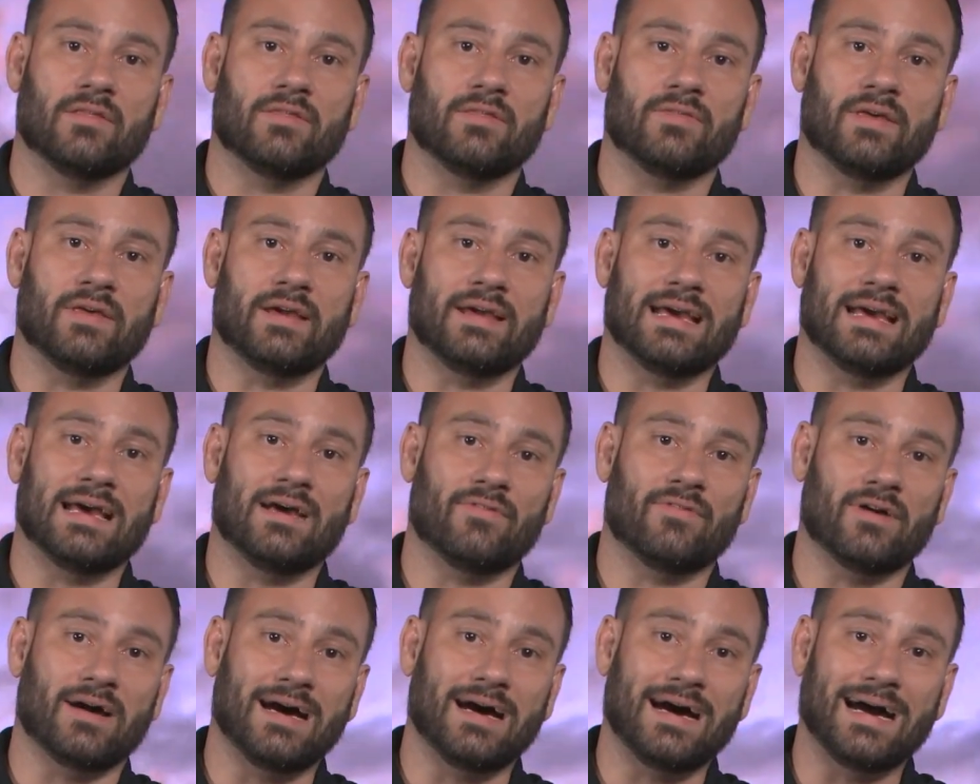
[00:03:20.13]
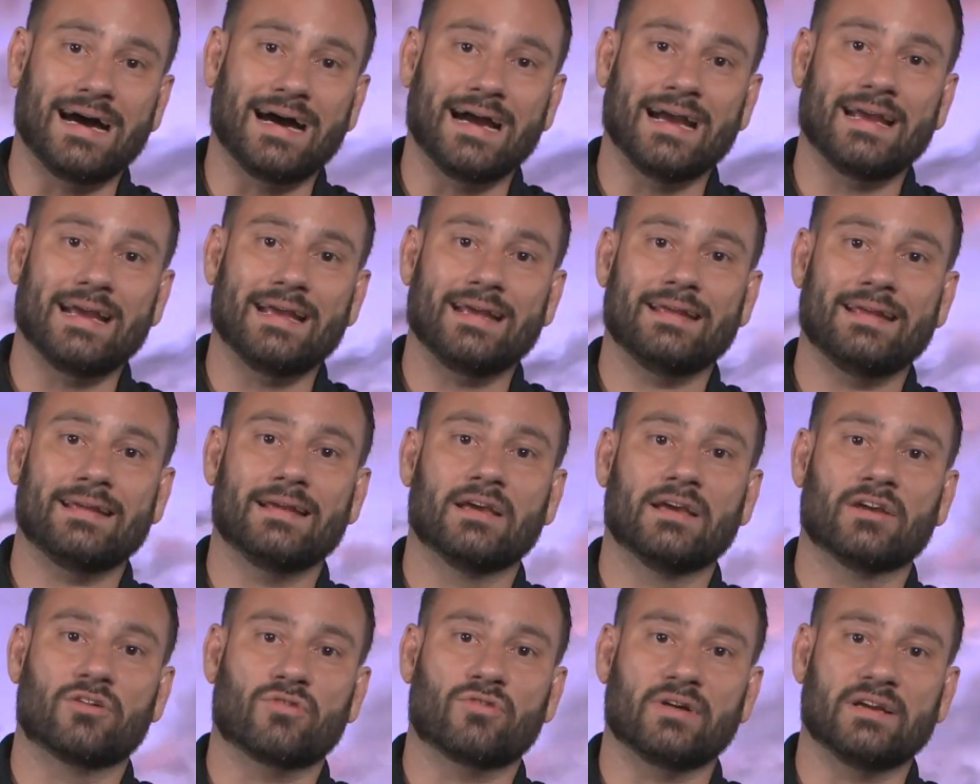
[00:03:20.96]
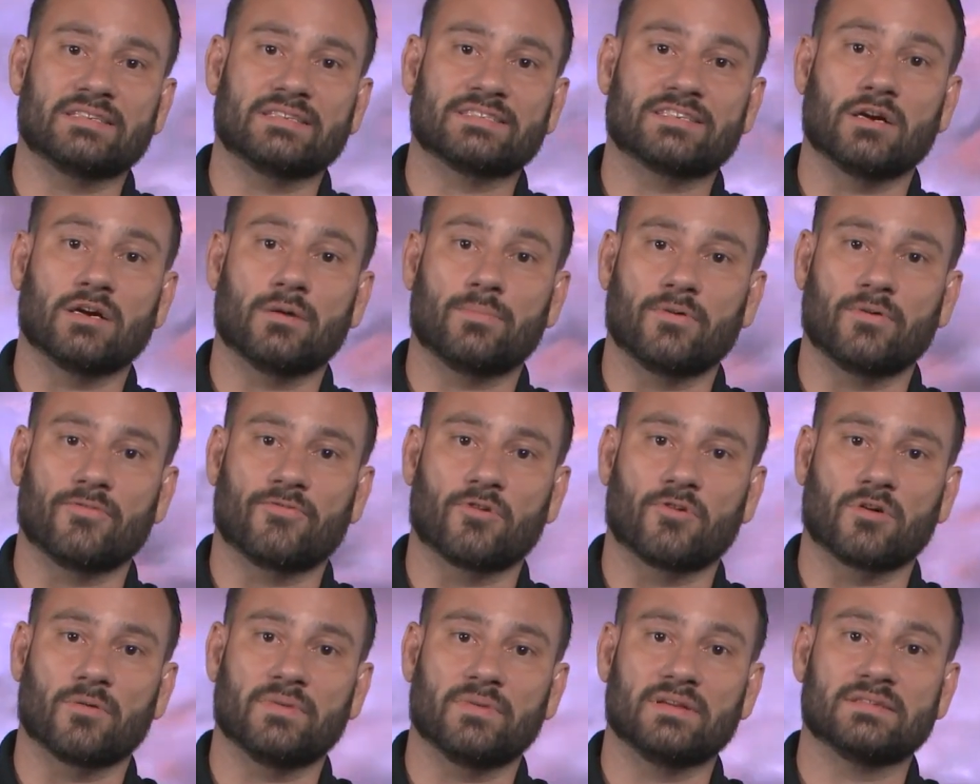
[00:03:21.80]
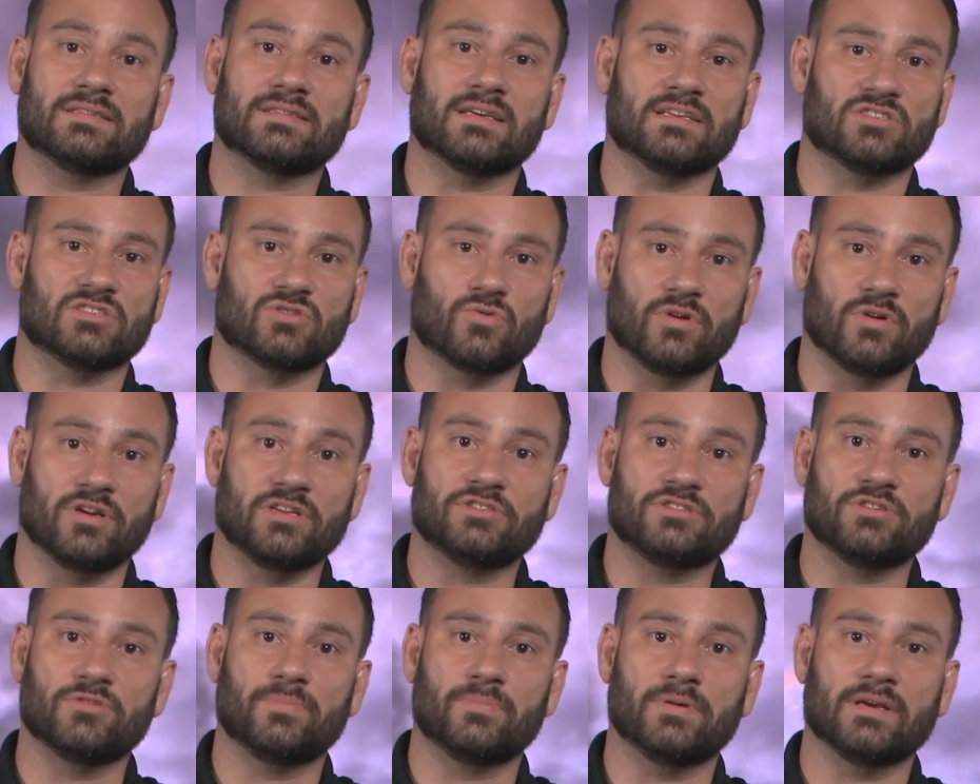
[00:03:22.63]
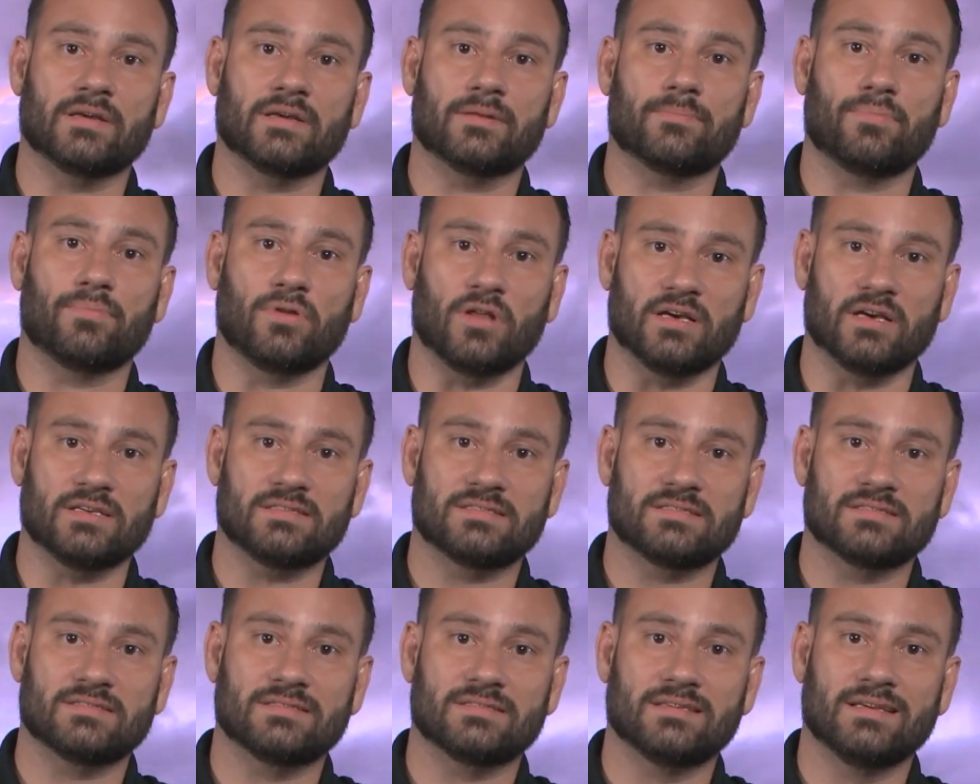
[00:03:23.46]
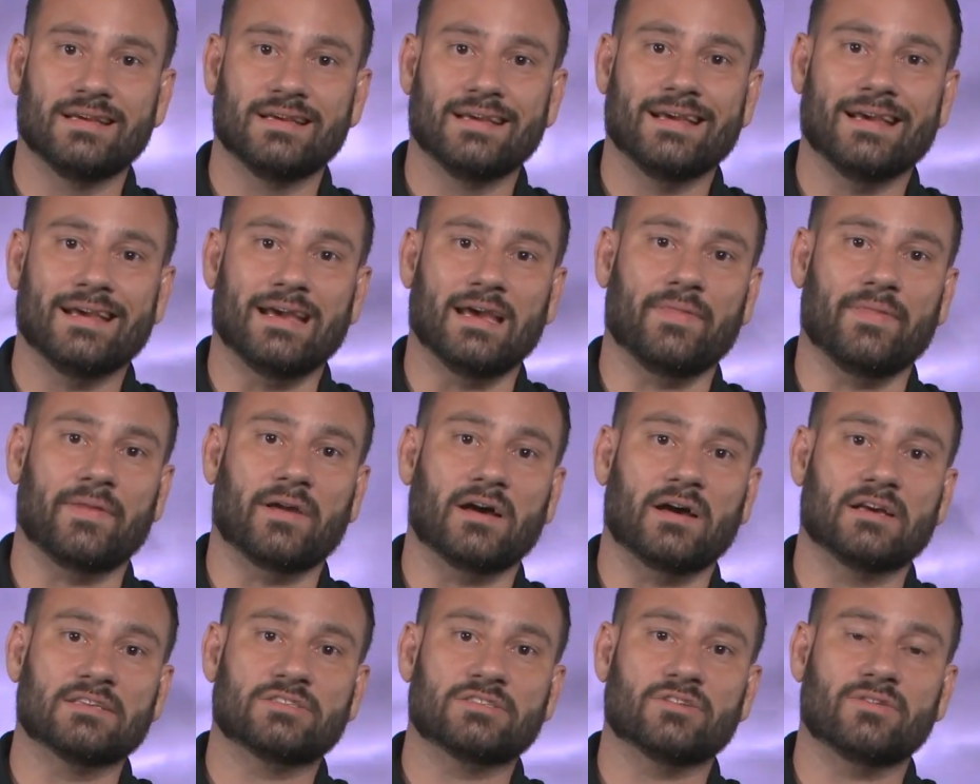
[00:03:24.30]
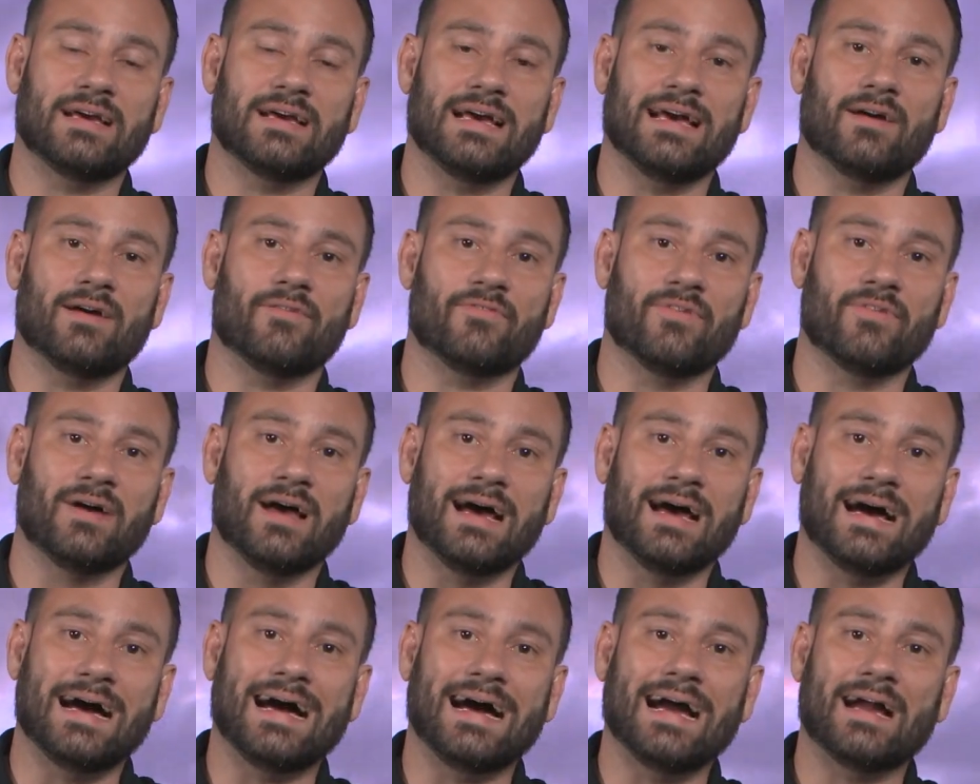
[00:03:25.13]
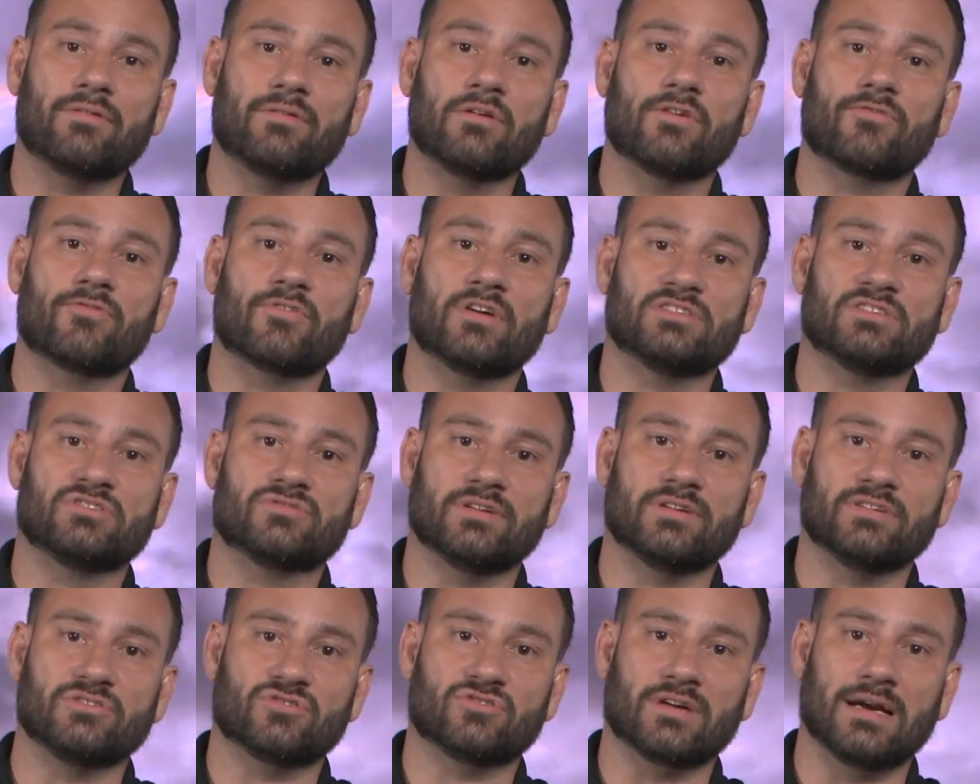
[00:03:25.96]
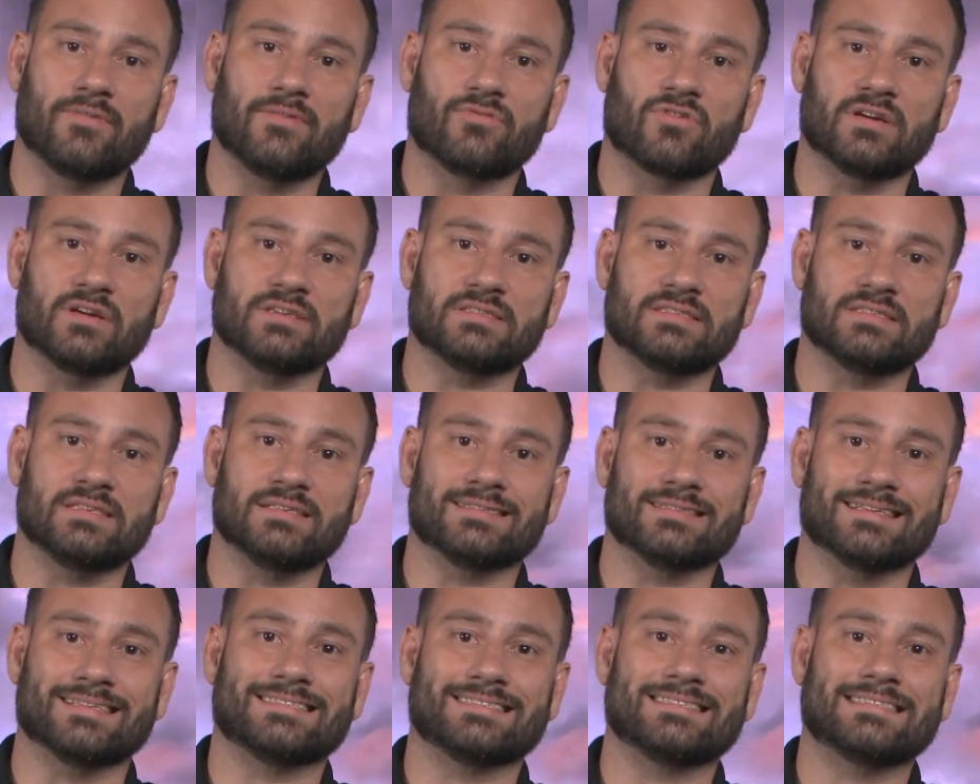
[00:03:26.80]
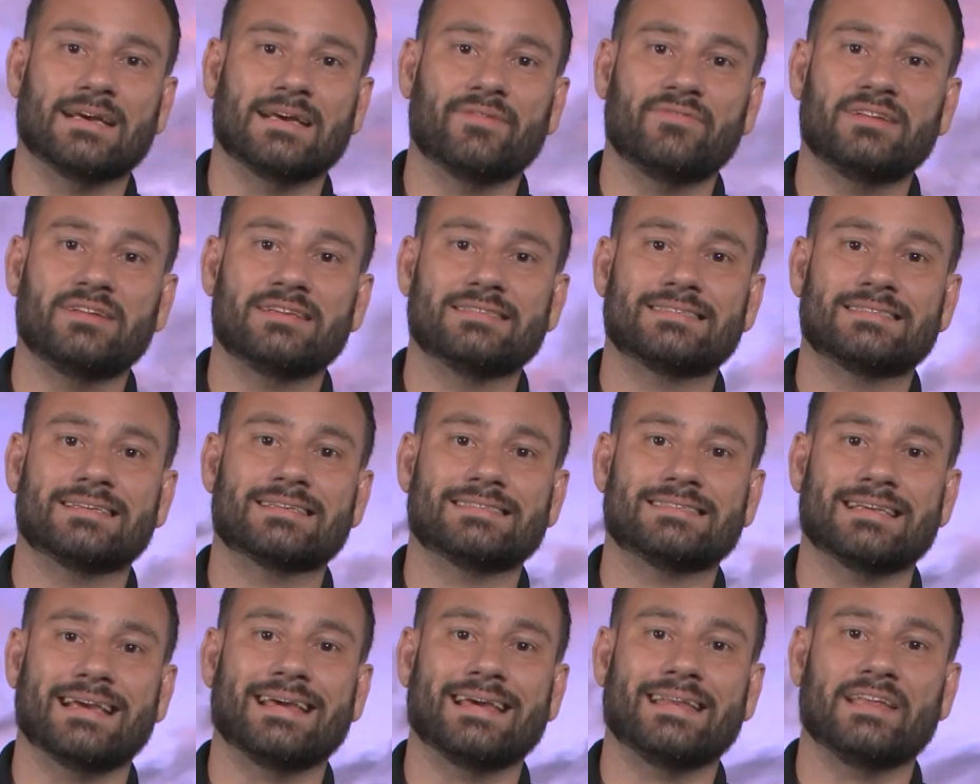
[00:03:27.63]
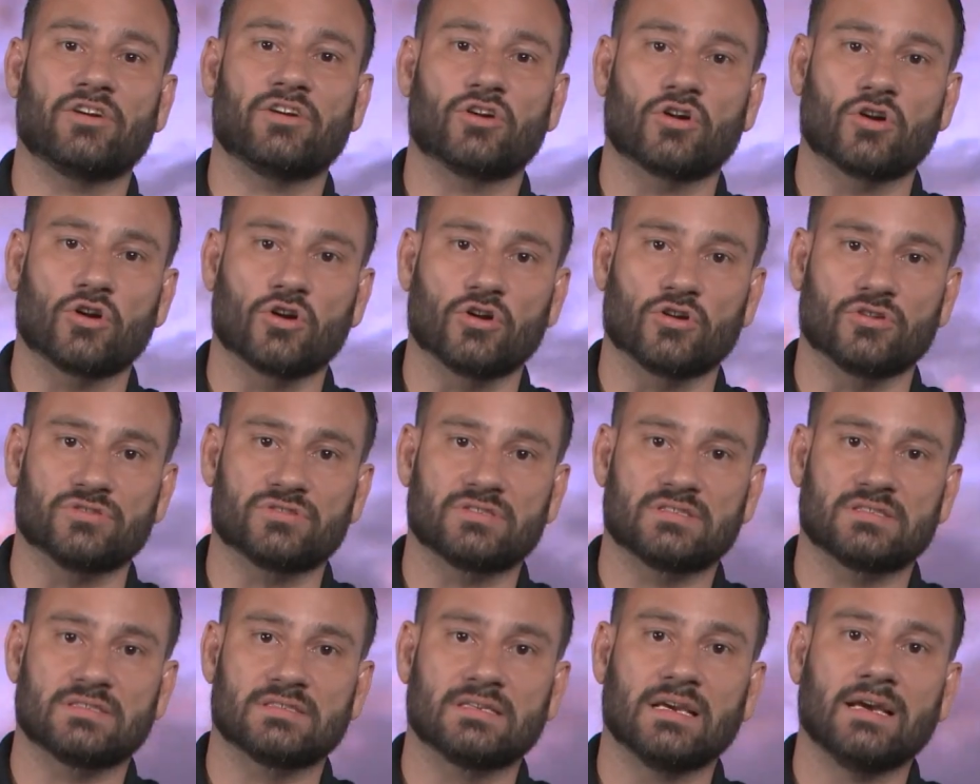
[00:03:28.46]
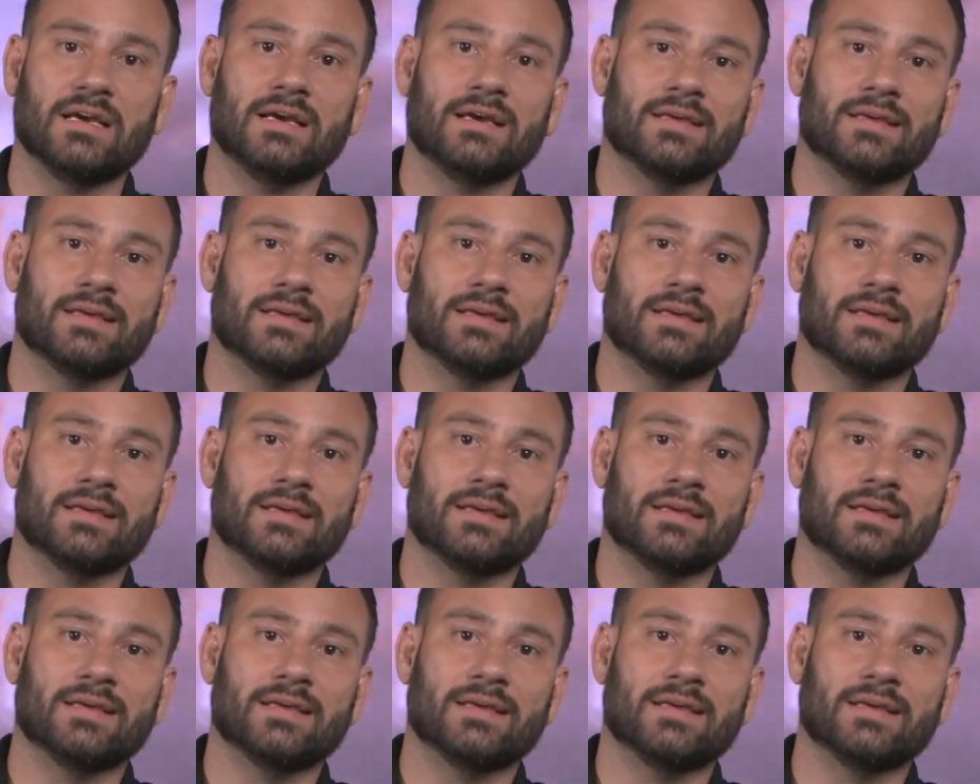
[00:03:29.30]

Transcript: They have a high grayscale performance at 22-bit plus, and they also have high refresh rate driver I see is at 7680 hertz.